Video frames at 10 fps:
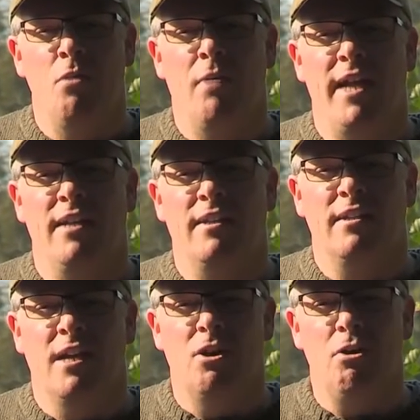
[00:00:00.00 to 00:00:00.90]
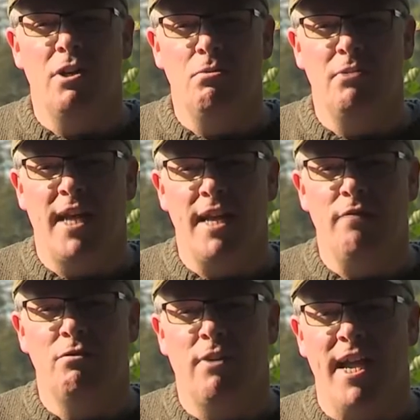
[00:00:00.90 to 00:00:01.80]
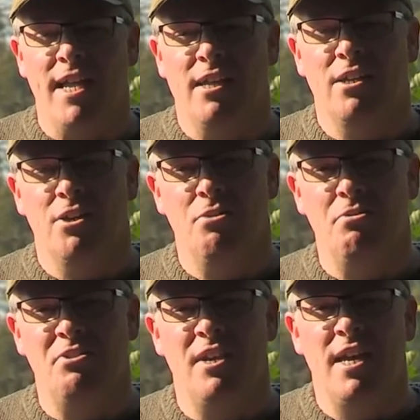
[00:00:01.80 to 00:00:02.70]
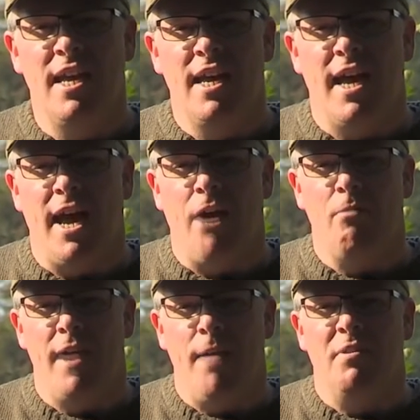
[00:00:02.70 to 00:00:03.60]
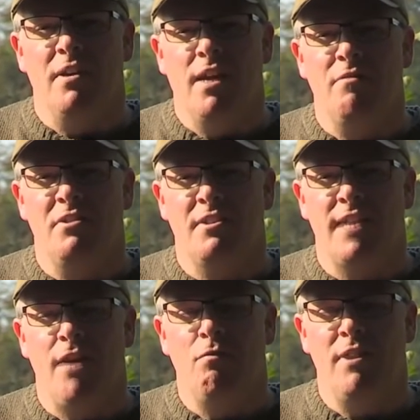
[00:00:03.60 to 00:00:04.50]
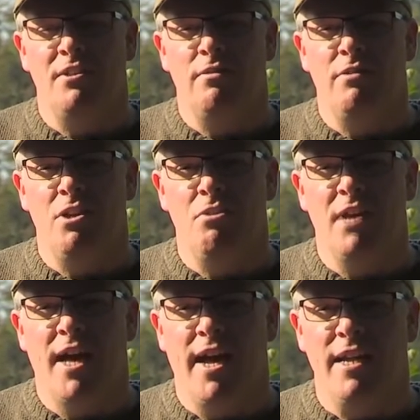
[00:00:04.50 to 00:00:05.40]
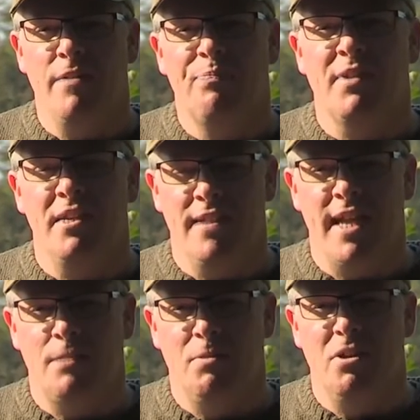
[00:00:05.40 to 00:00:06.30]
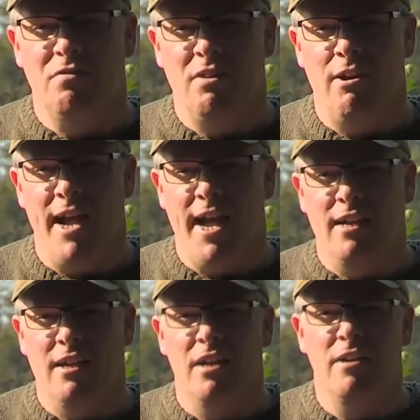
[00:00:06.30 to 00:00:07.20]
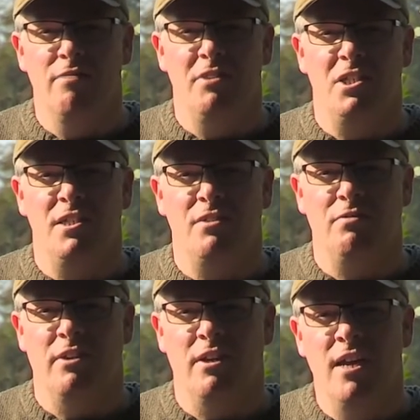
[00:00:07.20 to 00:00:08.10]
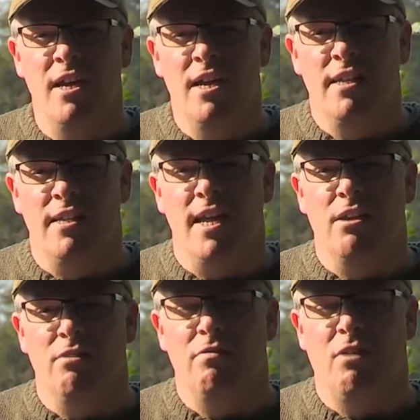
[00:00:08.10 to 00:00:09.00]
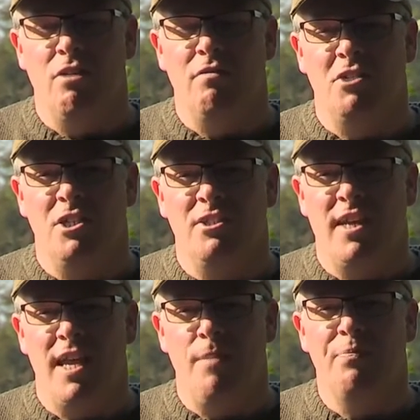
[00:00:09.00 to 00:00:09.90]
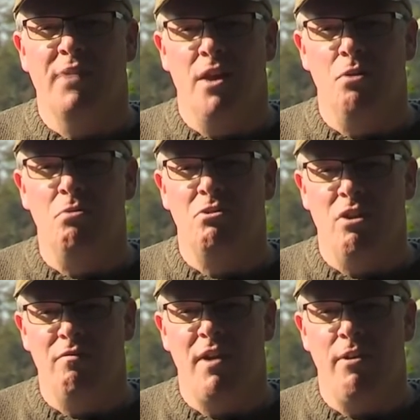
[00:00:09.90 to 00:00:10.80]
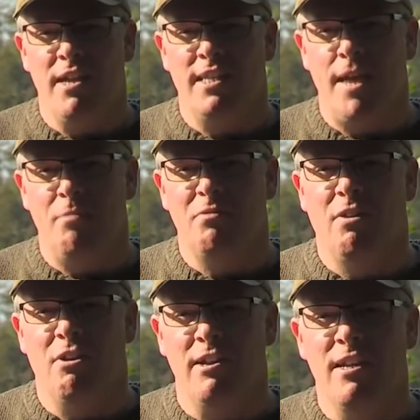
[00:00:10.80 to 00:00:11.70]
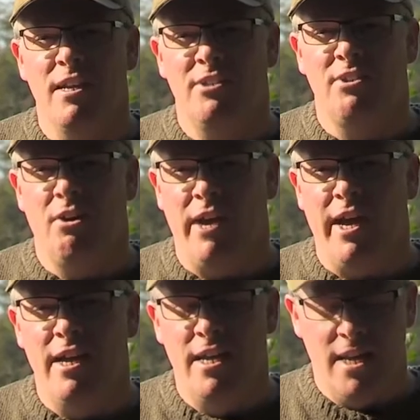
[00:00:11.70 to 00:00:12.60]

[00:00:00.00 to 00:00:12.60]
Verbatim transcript: when a guy called Dave Drake, who's our rep that covers the southwest of the UK, he's an expert fly angler, fishes for the England fly fishing team, and also a very adept fly tyre.